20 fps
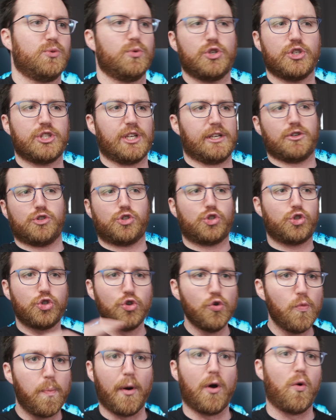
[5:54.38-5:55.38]
which is like a
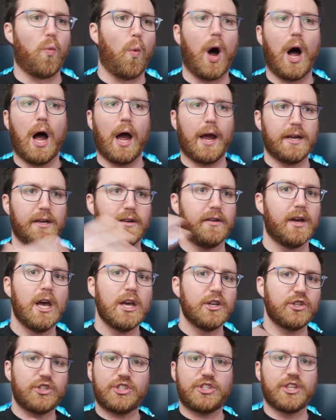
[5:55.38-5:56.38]
super wide
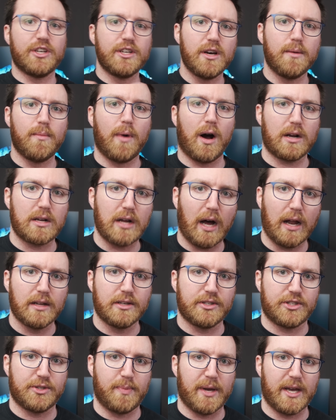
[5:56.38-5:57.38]
cinema
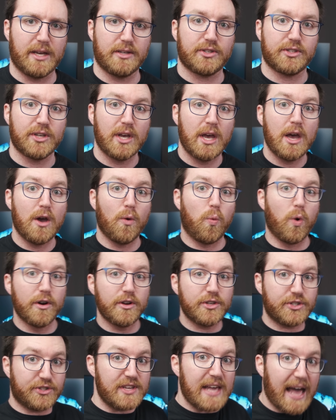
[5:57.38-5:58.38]
color space,
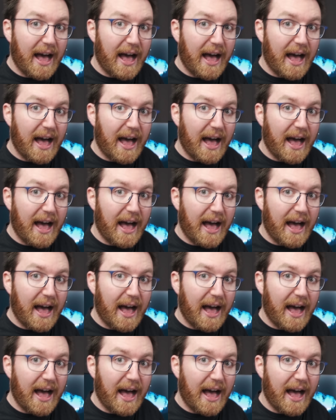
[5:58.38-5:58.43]
whereas the